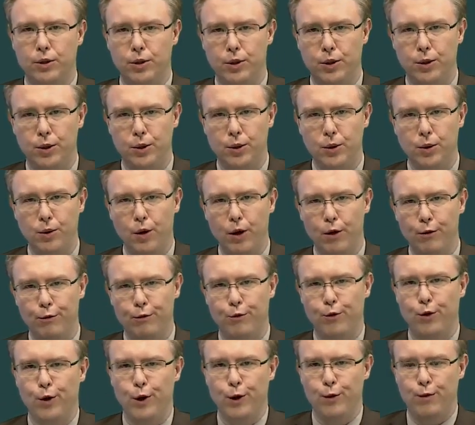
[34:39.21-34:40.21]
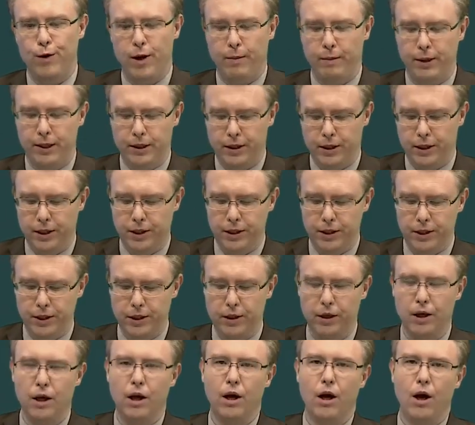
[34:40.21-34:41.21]
to avoid
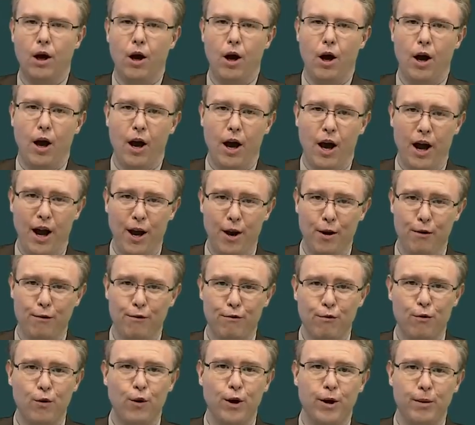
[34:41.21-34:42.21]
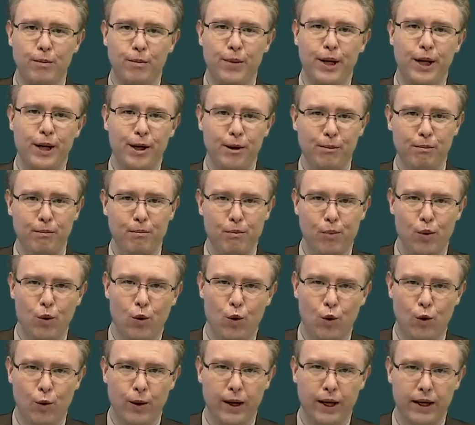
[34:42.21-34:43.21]
repetition and avoid being
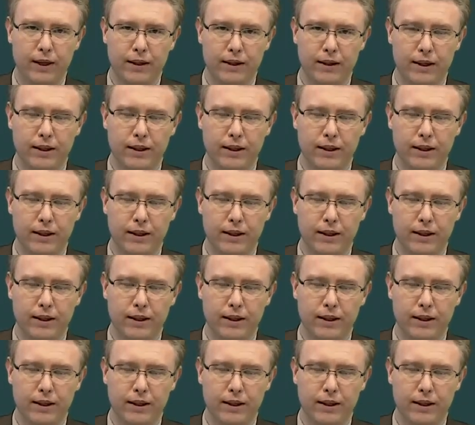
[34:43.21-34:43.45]
boring.